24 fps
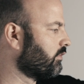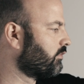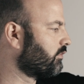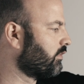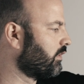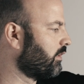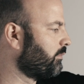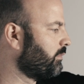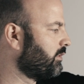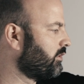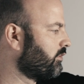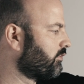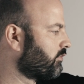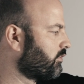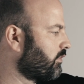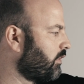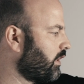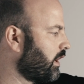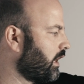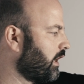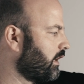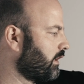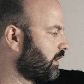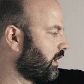So let me just go
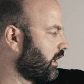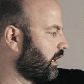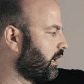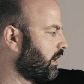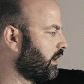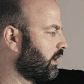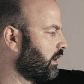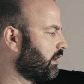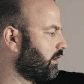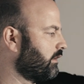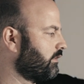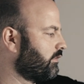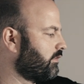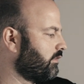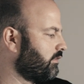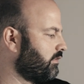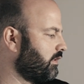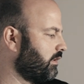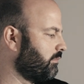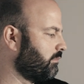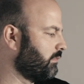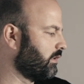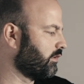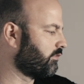ahead and
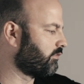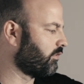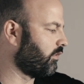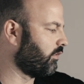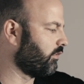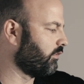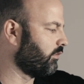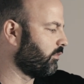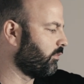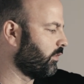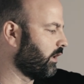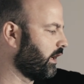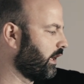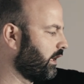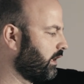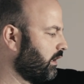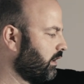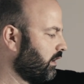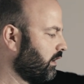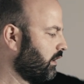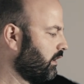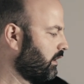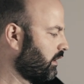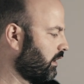dim this all the way.
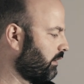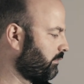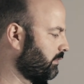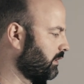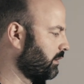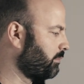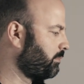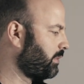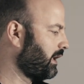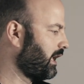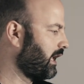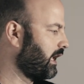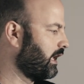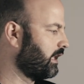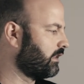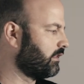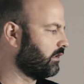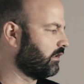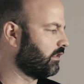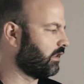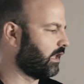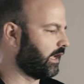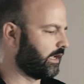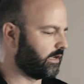I'm going to pan
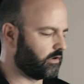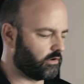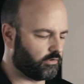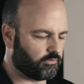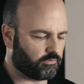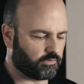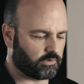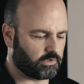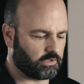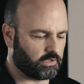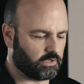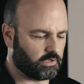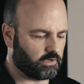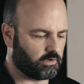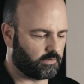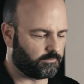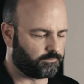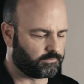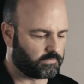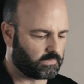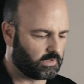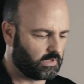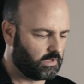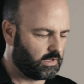the light over here
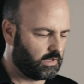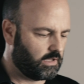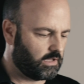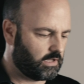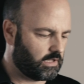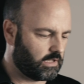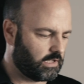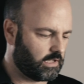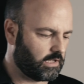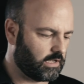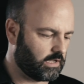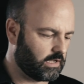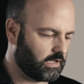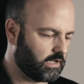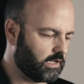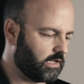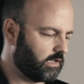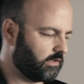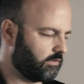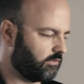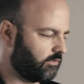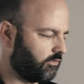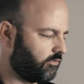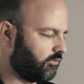
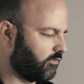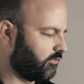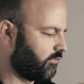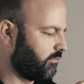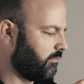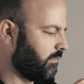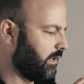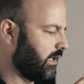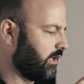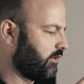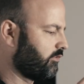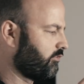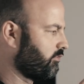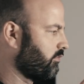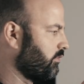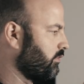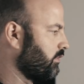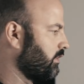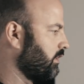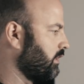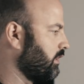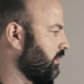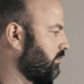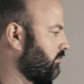and just make sure
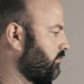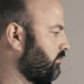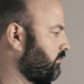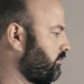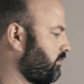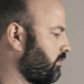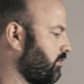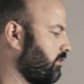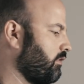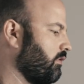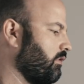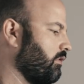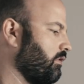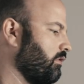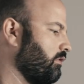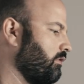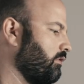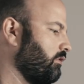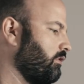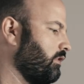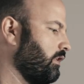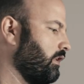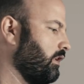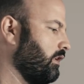that it's
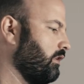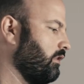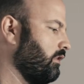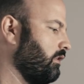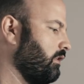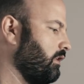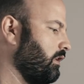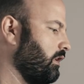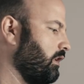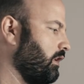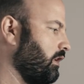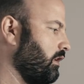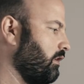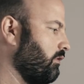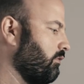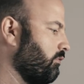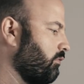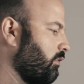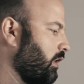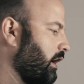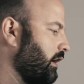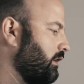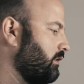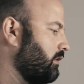turned in the
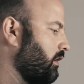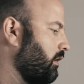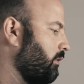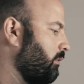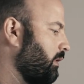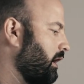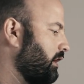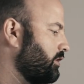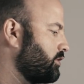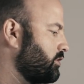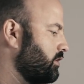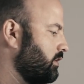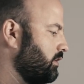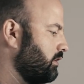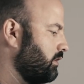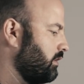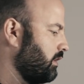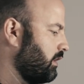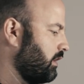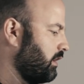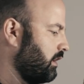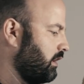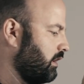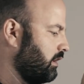right direction
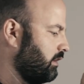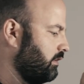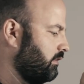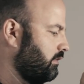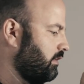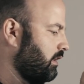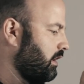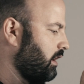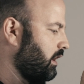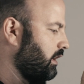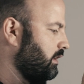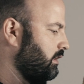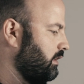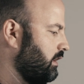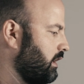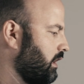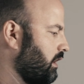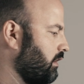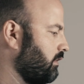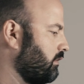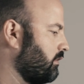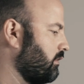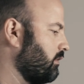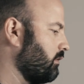and tied
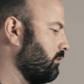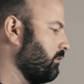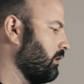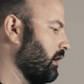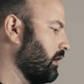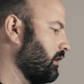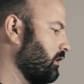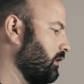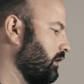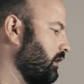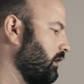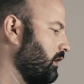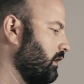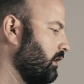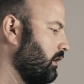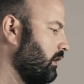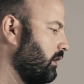down correctly.